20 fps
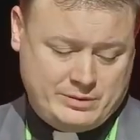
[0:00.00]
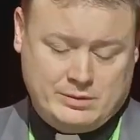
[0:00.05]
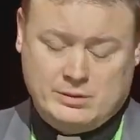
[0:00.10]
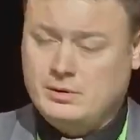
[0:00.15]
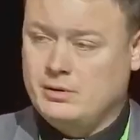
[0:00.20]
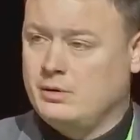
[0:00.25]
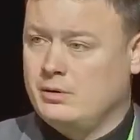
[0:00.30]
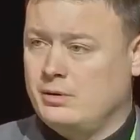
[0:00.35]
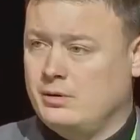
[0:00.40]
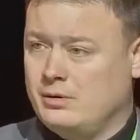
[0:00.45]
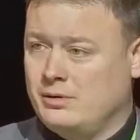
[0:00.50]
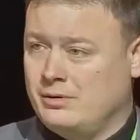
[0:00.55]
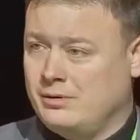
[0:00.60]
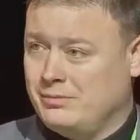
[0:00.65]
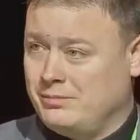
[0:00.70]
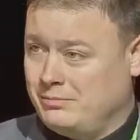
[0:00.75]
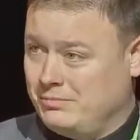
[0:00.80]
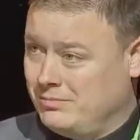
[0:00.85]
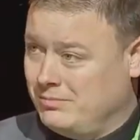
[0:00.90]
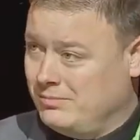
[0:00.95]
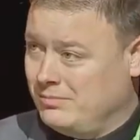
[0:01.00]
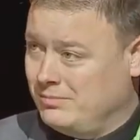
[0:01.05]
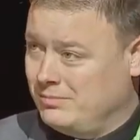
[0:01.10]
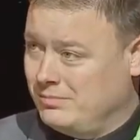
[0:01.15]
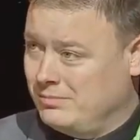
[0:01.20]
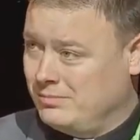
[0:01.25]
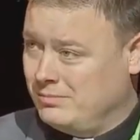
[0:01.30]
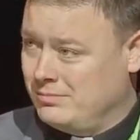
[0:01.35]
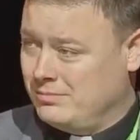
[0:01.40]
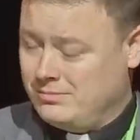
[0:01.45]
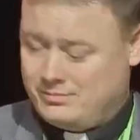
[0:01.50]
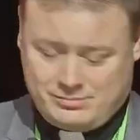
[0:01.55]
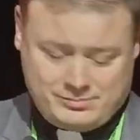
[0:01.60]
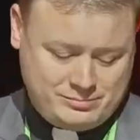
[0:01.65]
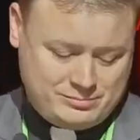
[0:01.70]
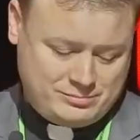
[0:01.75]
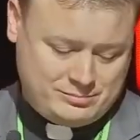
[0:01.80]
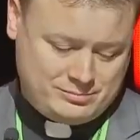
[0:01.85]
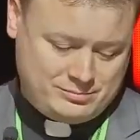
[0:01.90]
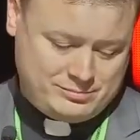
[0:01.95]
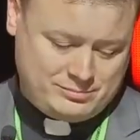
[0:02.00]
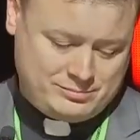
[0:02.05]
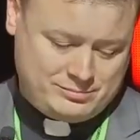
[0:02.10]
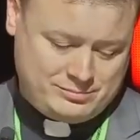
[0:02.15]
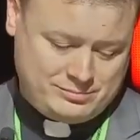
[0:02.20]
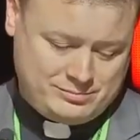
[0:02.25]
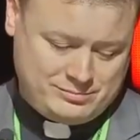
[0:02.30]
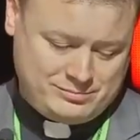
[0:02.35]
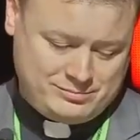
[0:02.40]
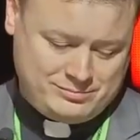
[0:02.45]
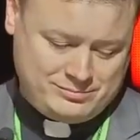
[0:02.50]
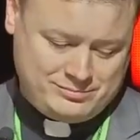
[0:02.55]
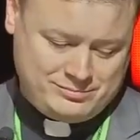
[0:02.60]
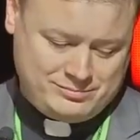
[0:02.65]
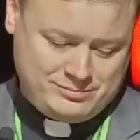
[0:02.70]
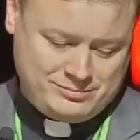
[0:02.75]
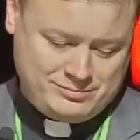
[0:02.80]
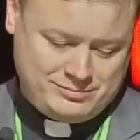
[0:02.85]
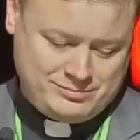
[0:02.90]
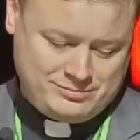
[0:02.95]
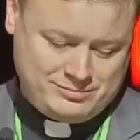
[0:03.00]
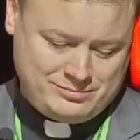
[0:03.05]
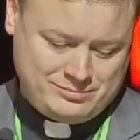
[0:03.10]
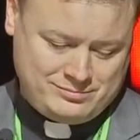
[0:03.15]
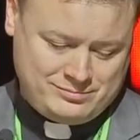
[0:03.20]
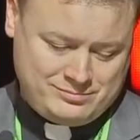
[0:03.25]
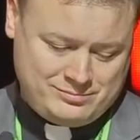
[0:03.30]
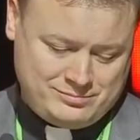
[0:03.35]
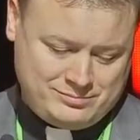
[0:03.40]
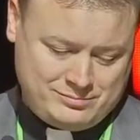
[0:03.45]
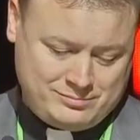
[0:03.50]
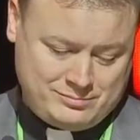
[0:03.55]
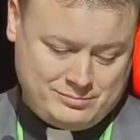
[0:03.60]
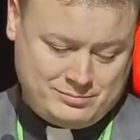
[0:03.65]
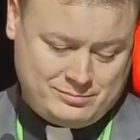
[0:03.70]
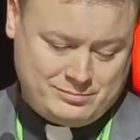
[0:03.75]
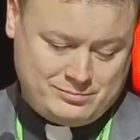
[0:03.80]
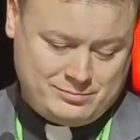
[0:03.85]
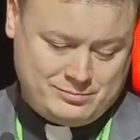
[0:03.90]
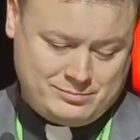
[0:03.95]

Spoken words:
(no one is talking)